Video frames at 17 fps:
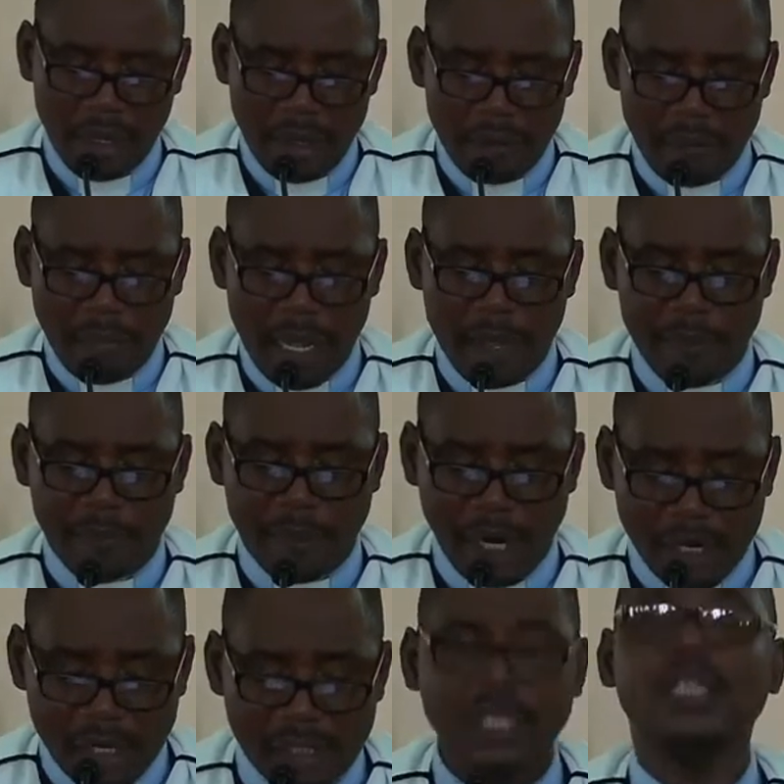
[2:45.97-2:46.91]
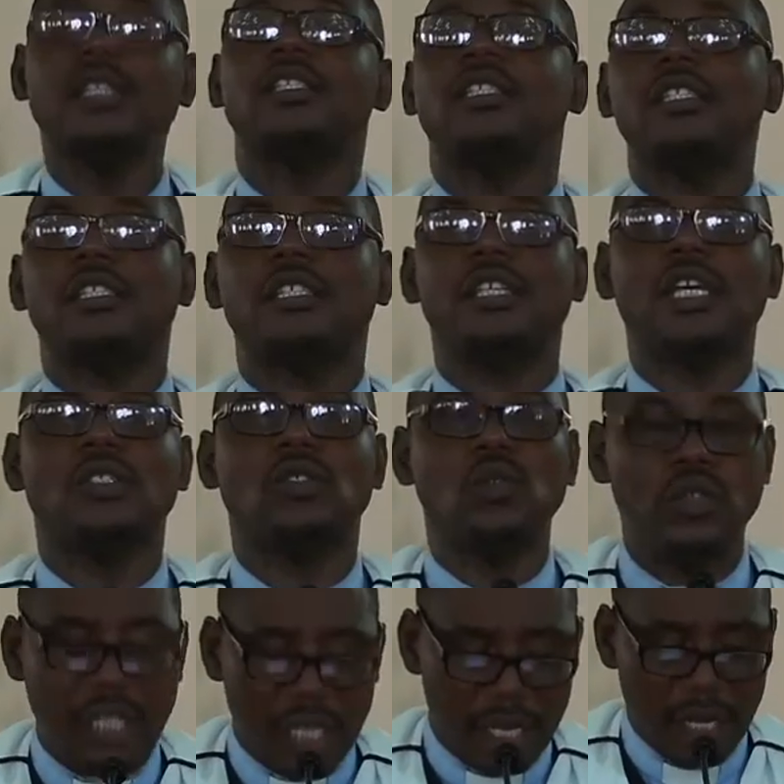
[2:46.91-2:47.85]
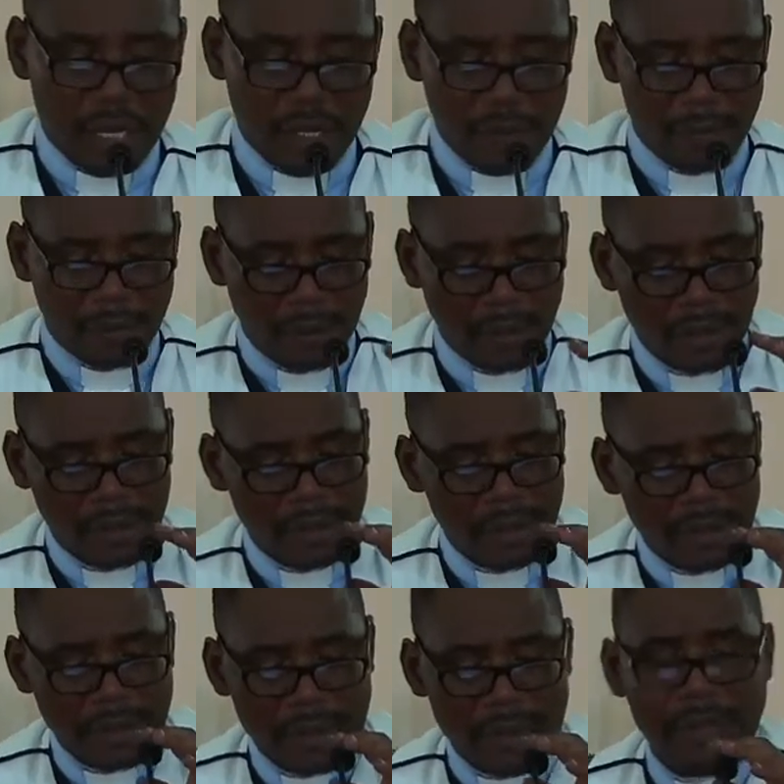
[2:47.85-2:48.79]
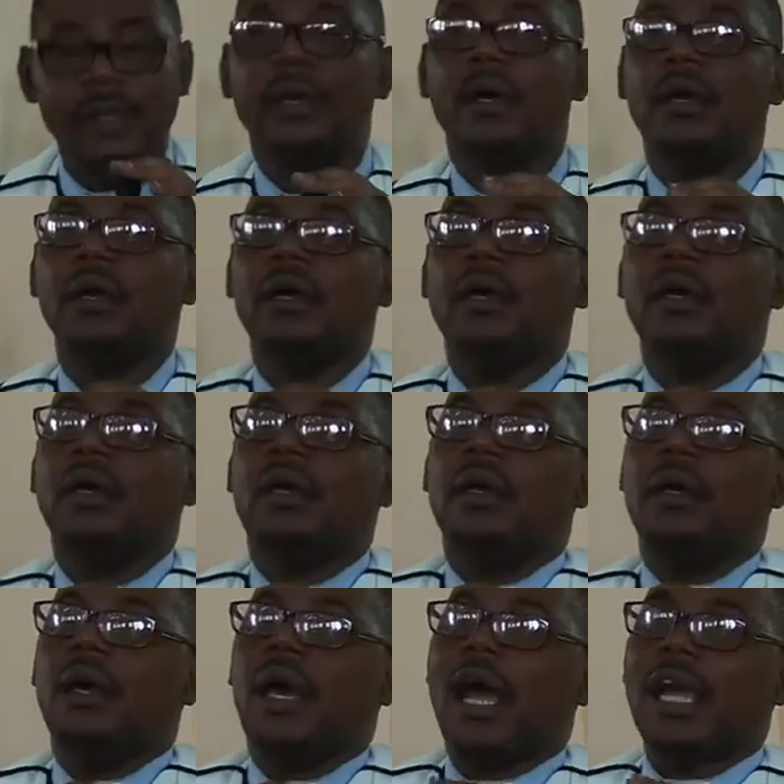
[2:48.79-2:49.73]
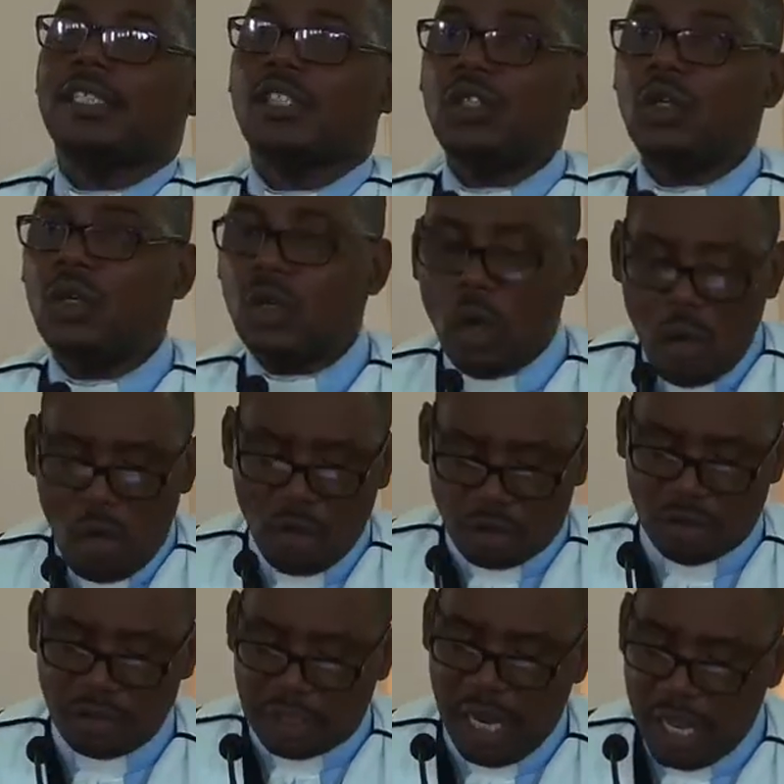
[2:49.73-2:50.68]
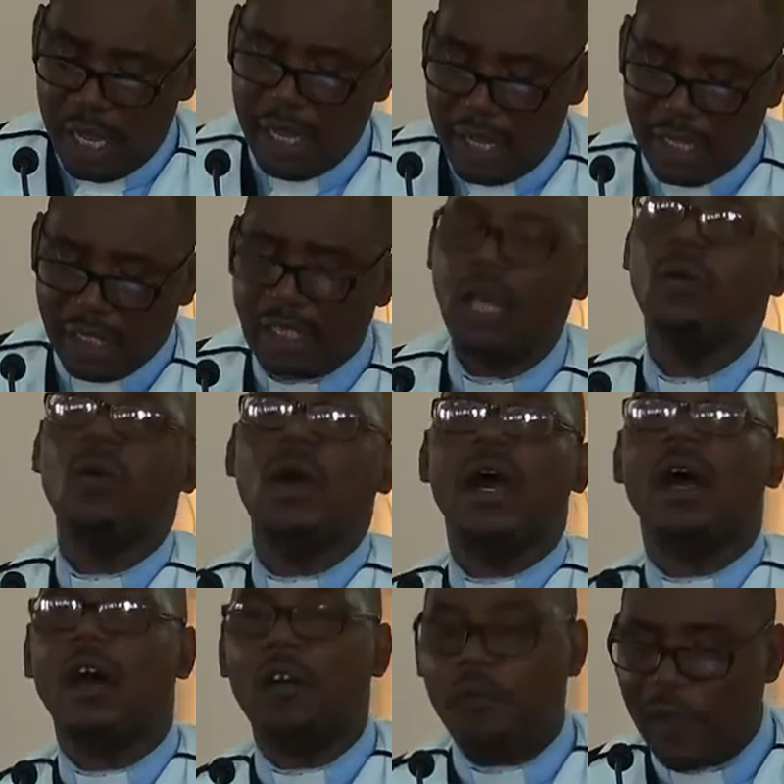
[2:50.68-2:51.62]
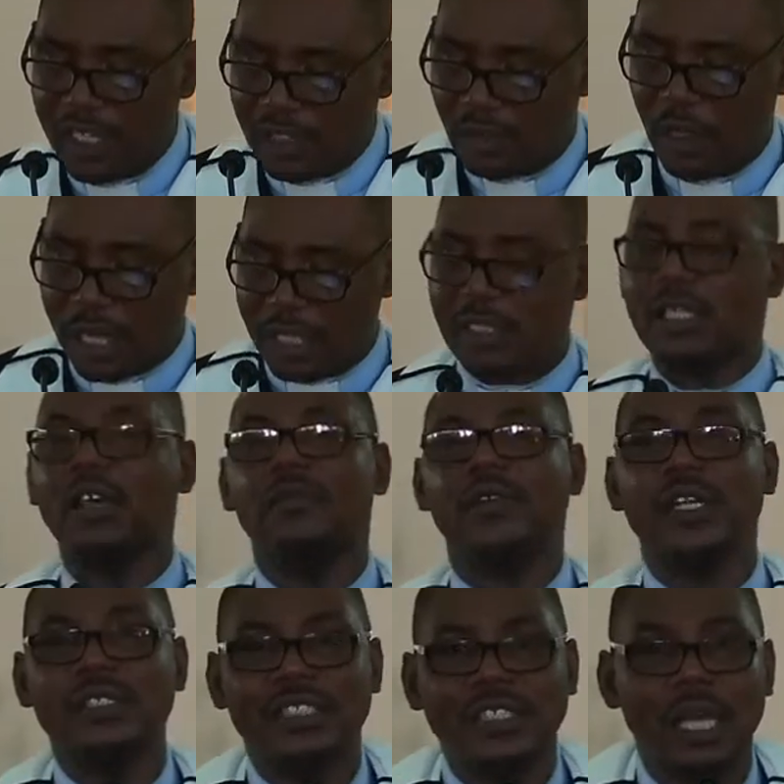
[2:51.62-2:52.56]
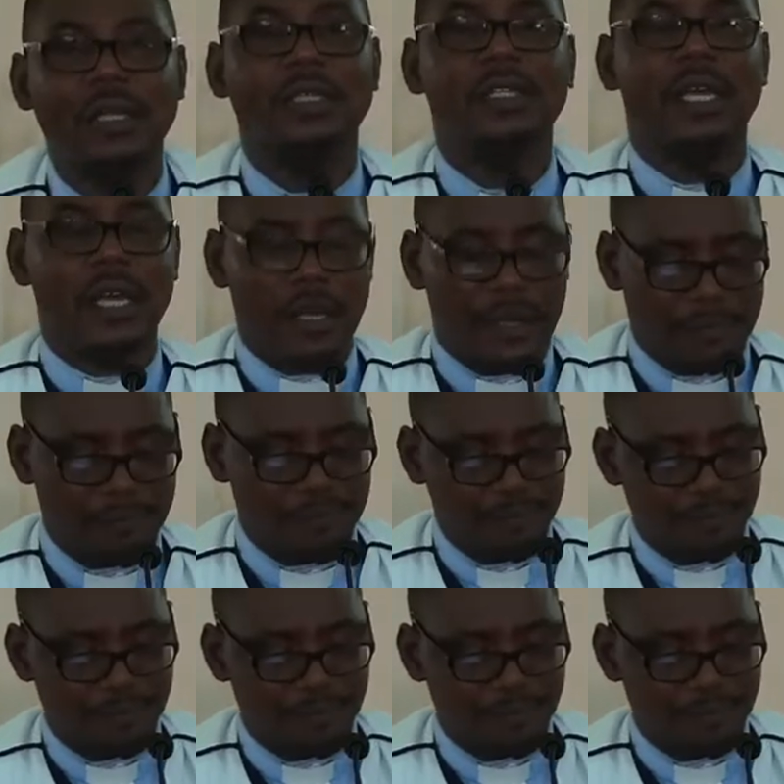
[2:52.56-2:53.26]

My brothers and sisters, today, as you know, today is our Harvest Thanksgiving Sunday.